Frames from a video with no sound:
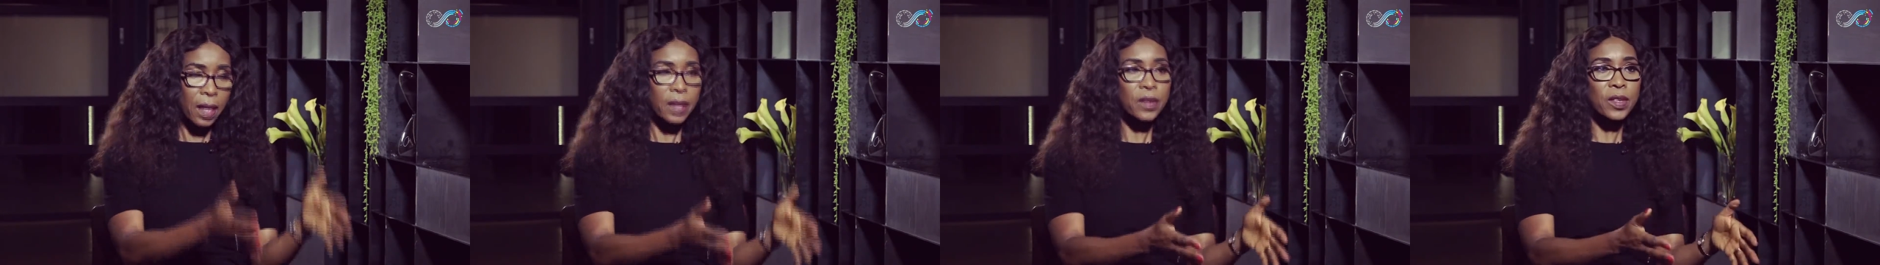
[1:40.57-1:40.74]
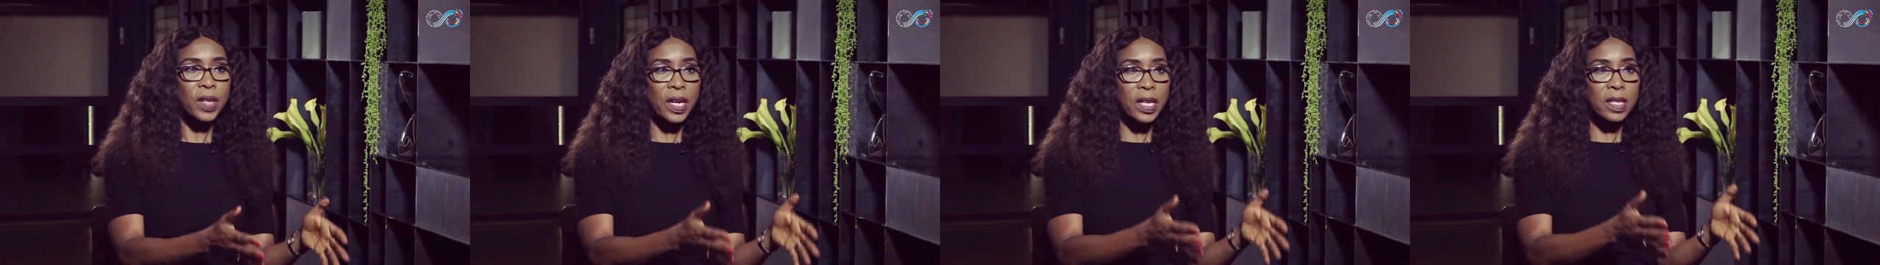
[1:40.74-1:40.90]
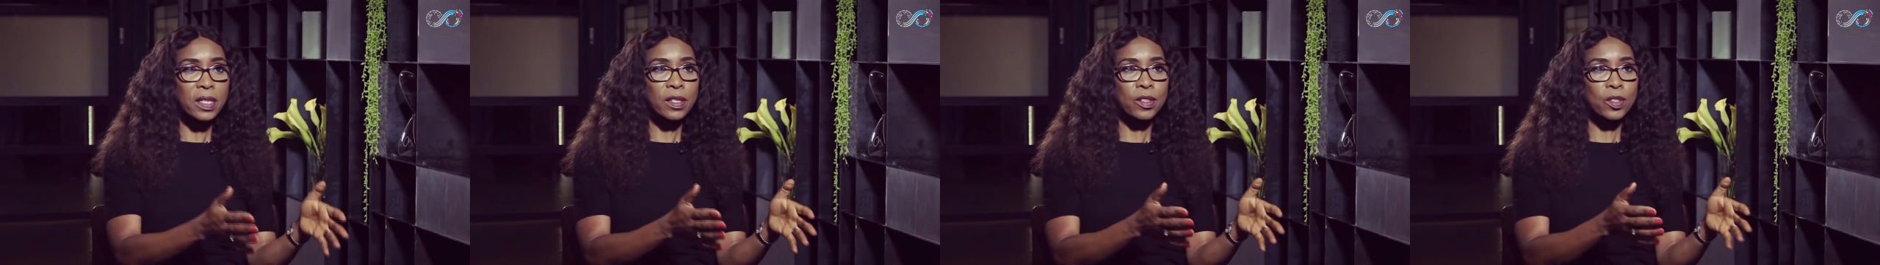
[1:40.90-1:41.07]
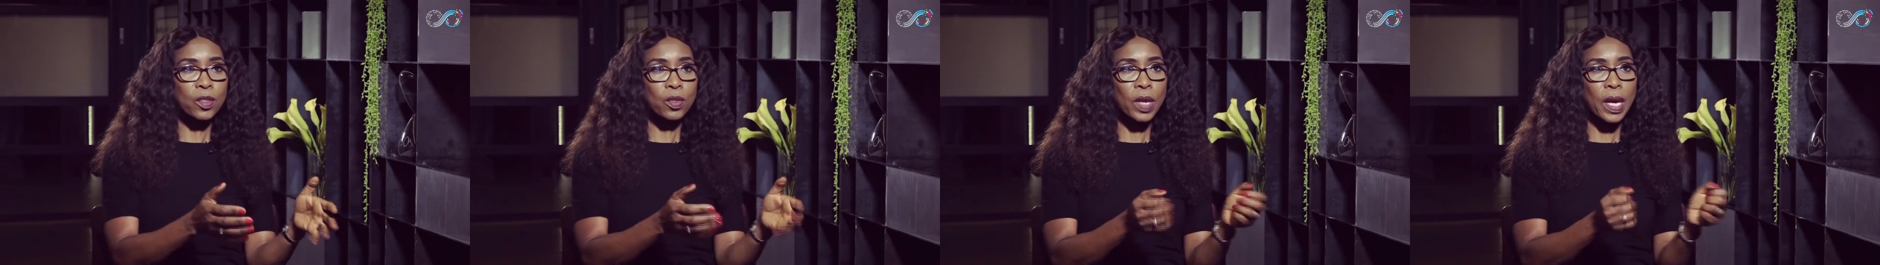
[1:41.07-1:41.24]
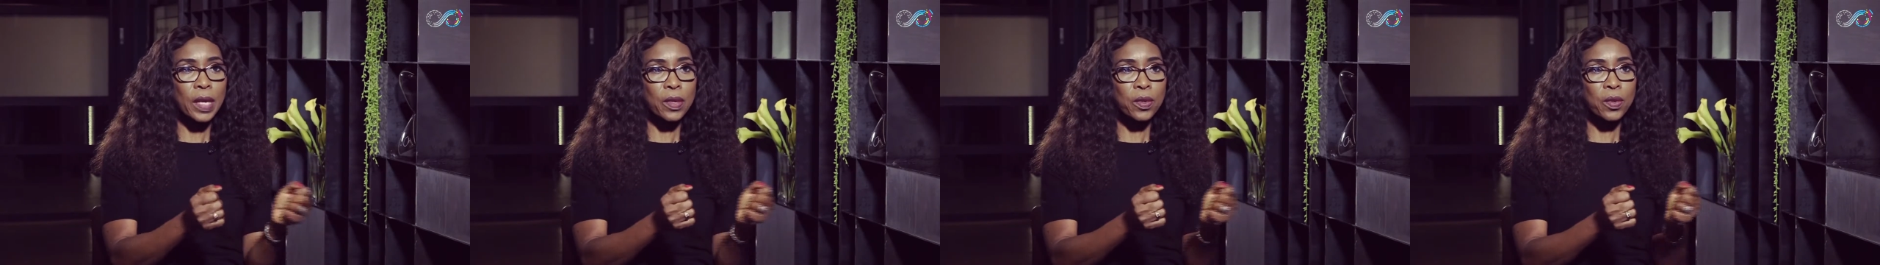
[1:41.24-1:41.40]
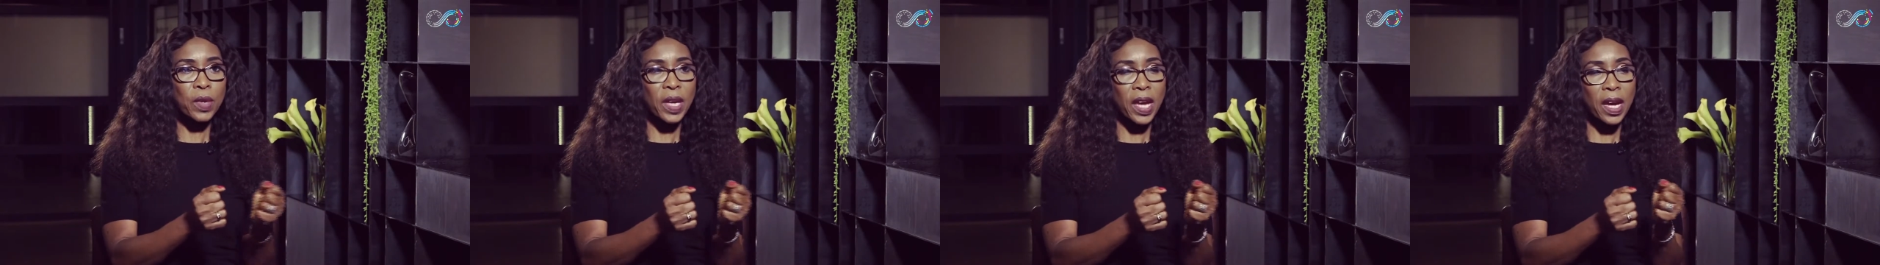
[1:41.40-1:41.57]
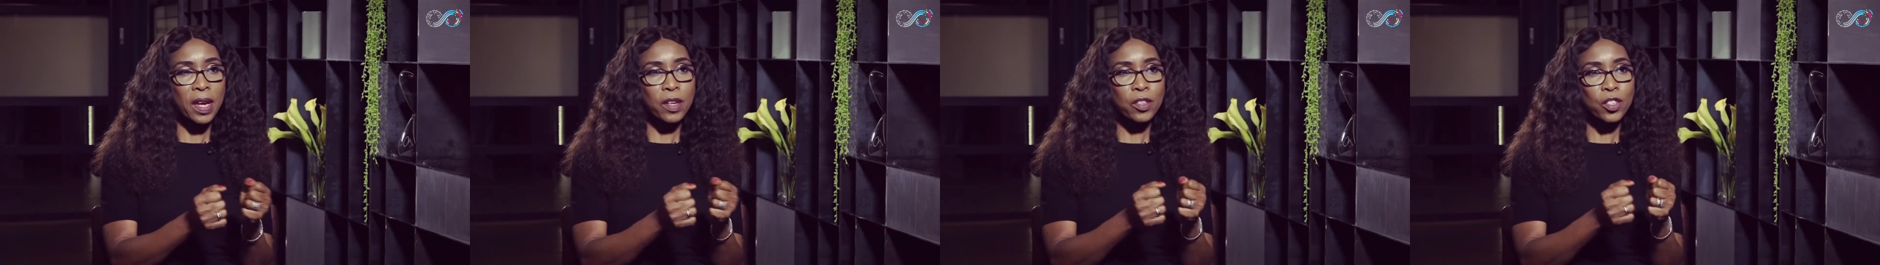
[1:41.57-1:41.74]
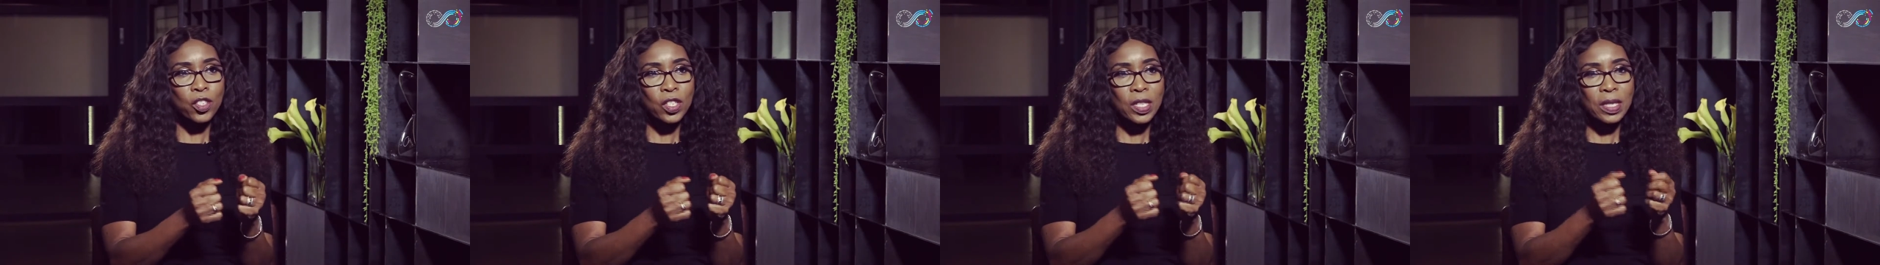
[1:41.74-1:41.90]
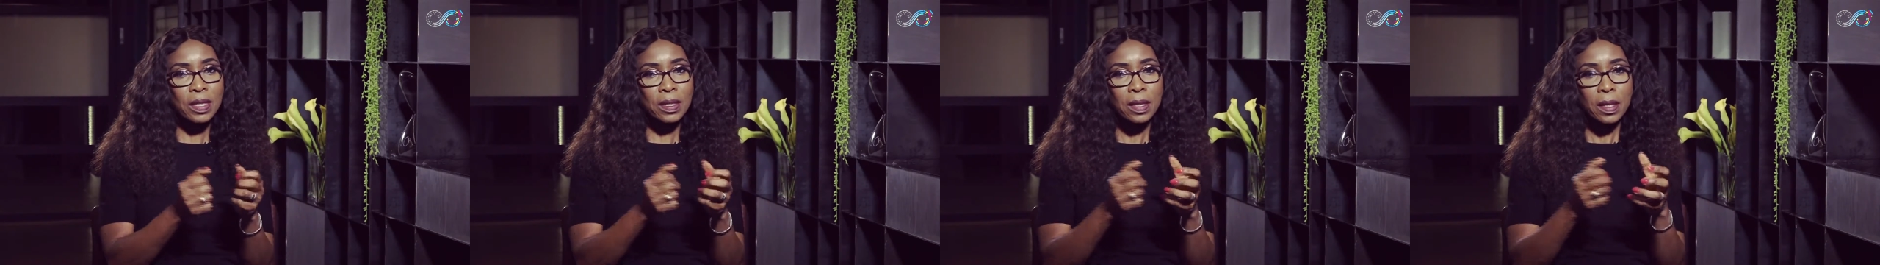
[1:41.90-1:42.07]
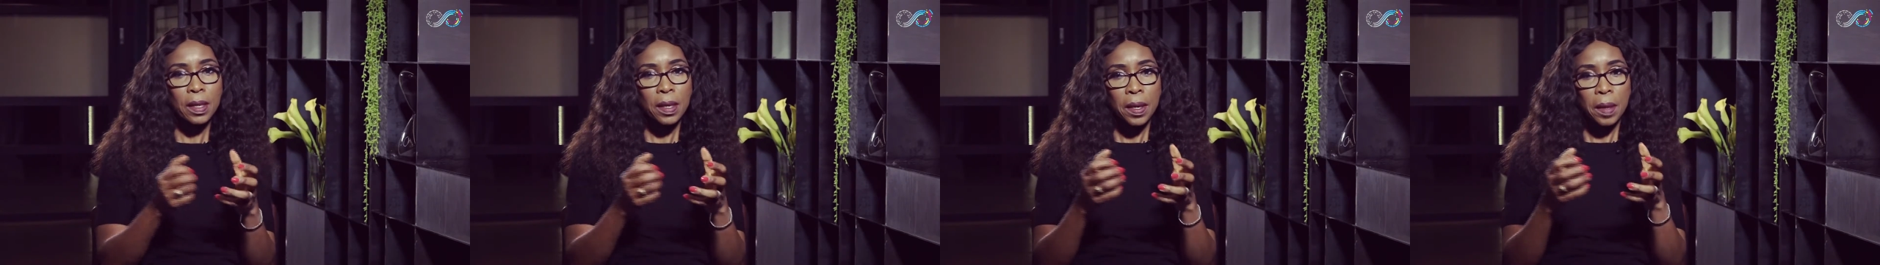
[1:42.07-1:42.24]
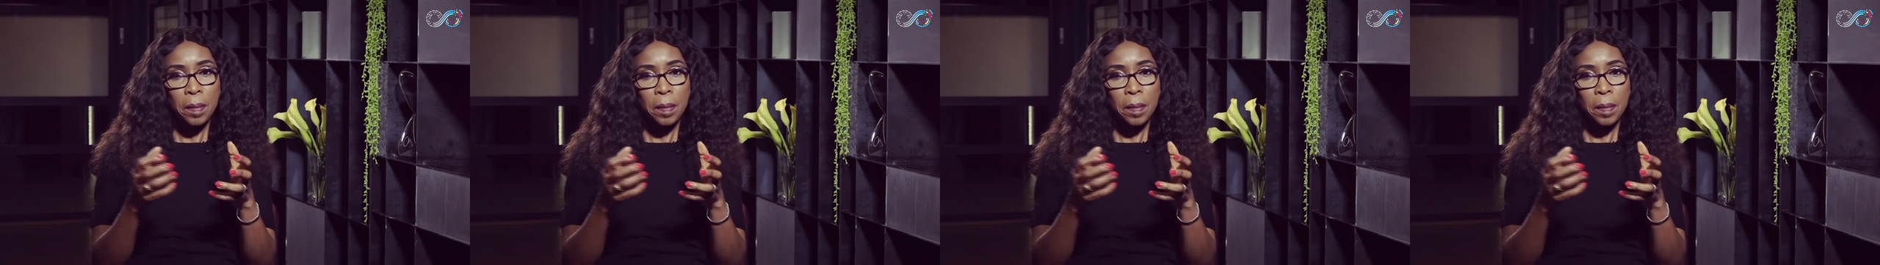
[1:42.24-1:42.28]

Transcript: you get into education,